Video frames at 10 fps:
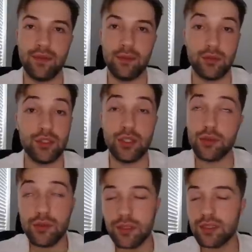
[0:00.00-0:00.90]
which was
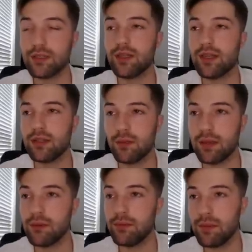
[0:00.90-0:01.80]
used to
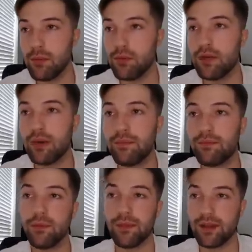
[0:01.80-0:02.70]
be able to be moved
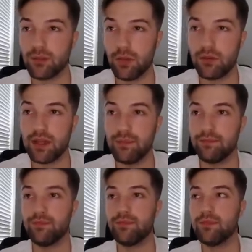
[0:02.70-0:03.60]
up for Myles Murphy.
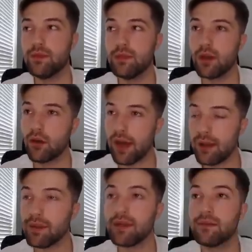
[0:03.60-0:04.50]
Don't
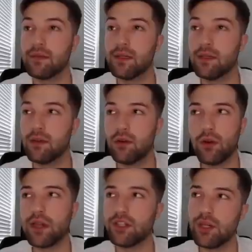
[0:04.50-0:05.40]
at me.
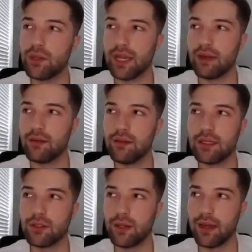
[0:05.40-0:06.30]
Or actually, you can.
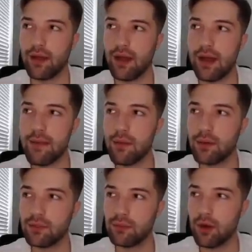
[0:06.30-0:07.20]
That's okay. I'm
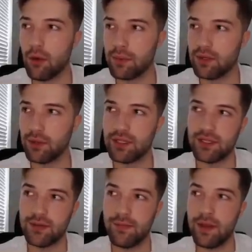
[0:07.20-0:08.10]
always open to
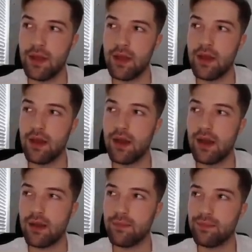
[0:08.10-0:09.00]
criticism.
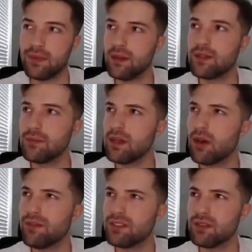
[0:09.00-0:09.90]
Did we
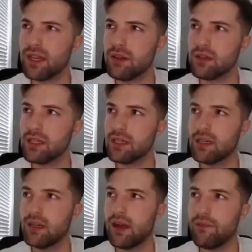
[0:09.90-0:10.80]
go offensive line earlier?
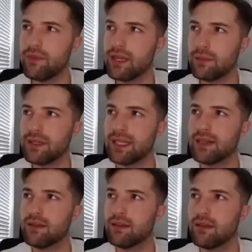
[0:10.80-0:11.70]
I feel like we did.